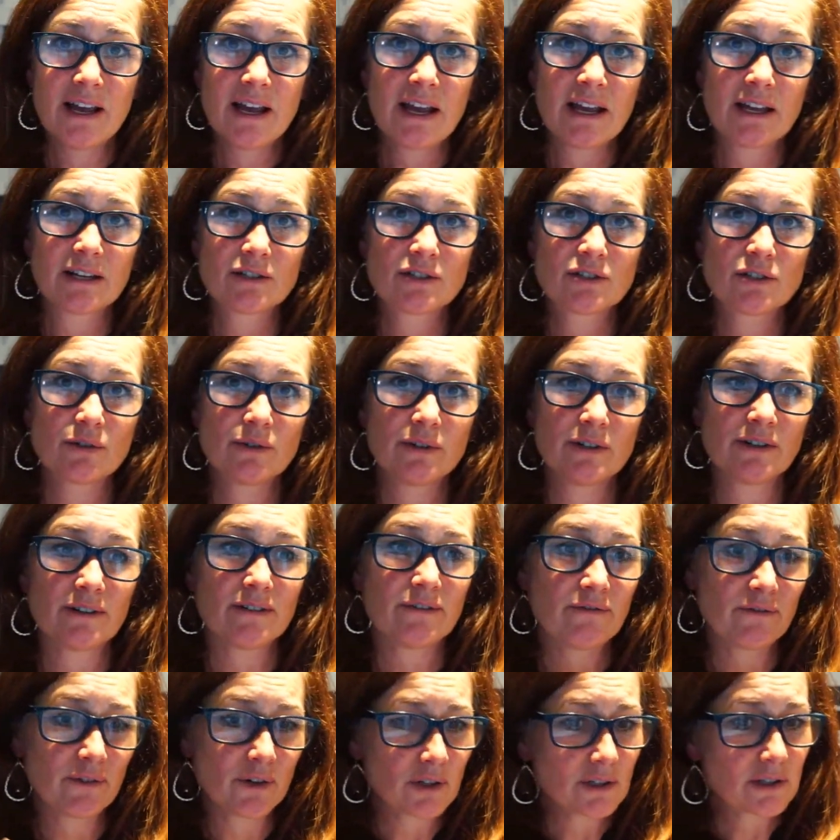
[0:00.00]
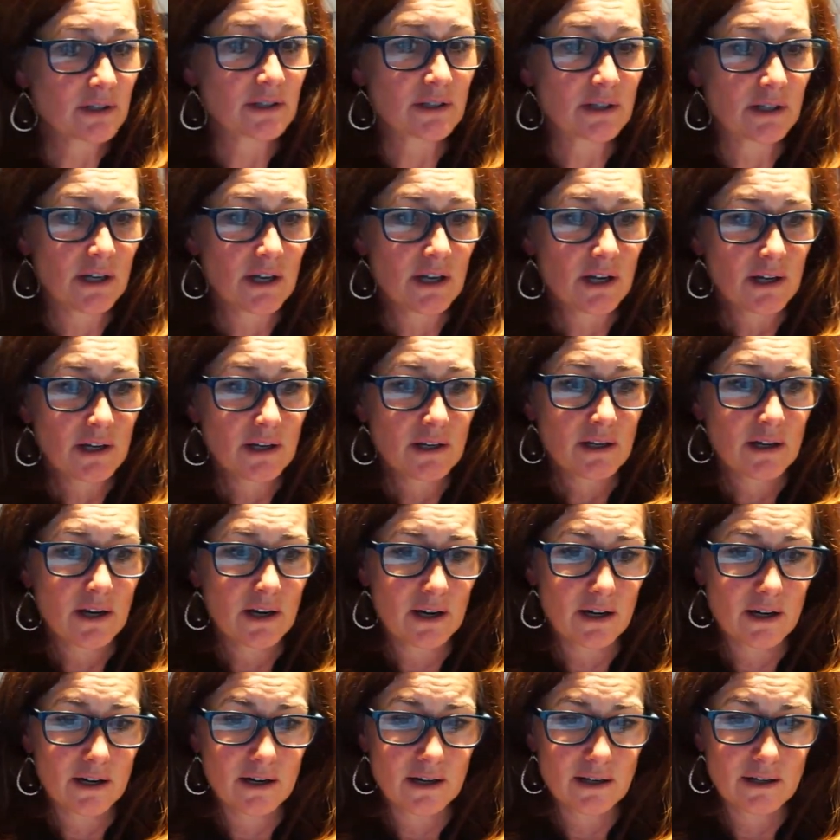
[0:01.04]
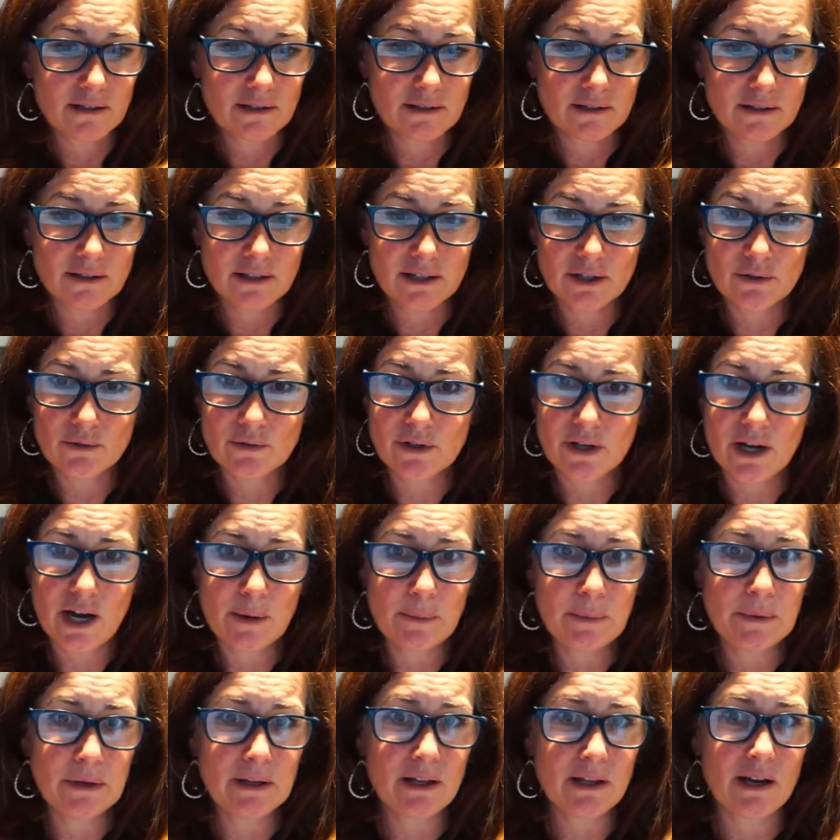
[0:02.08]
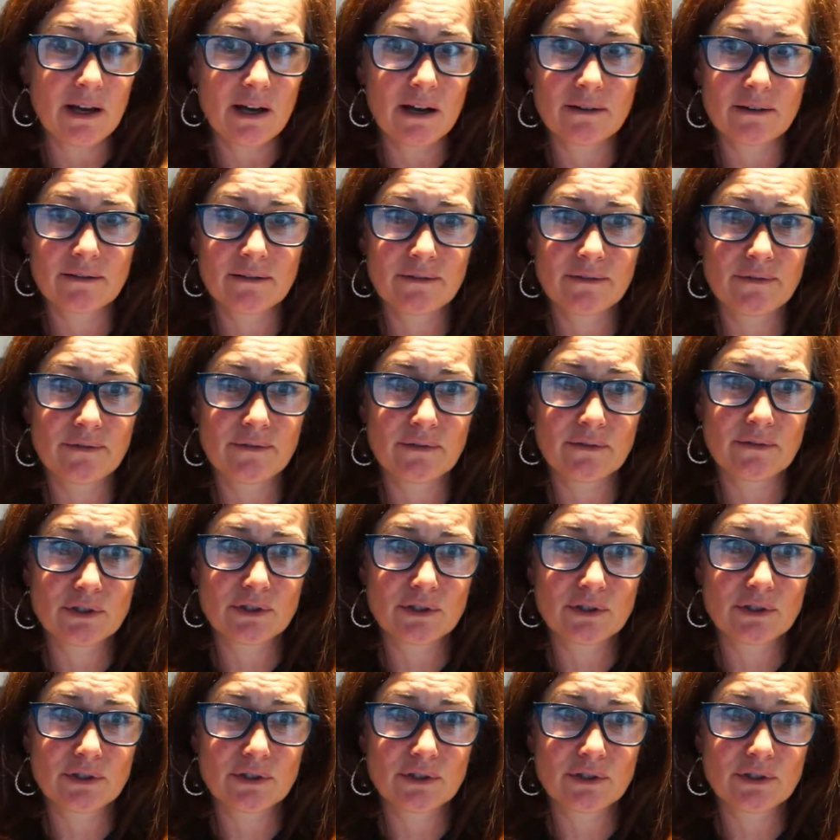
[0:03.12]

And so your first couple of